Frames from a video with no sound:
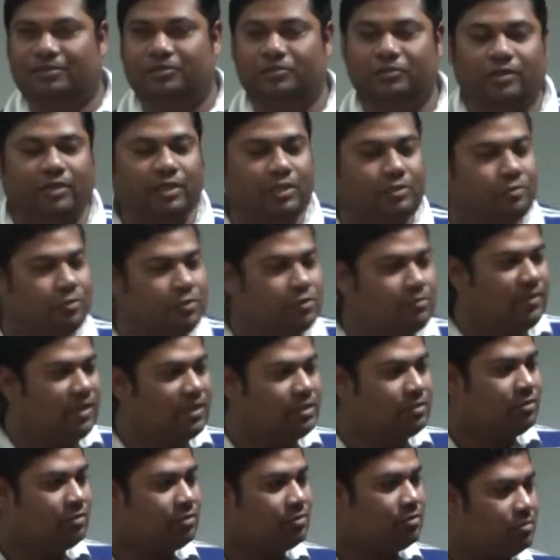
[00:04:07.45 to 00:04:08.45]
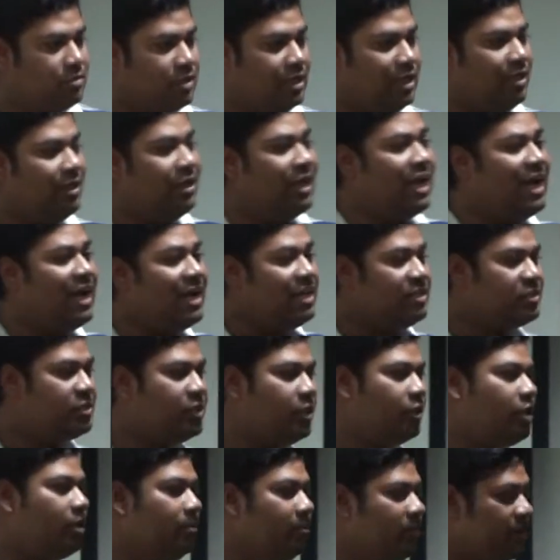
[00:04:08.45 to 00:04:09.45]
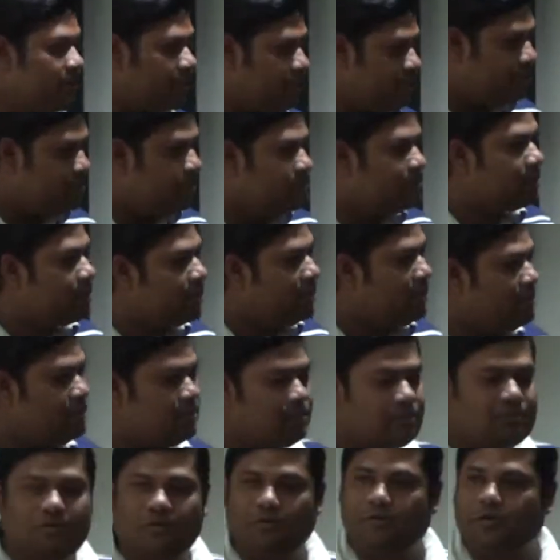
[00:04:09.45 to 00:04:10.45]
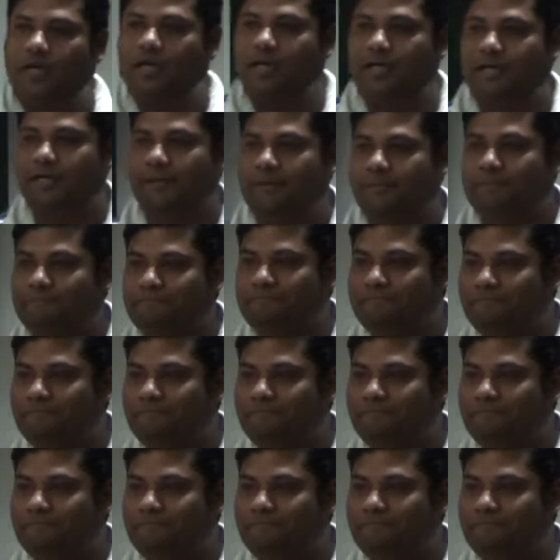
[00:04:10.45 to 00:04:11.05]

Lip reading: Joining Toastmasters to enhance your communication skills, good idea.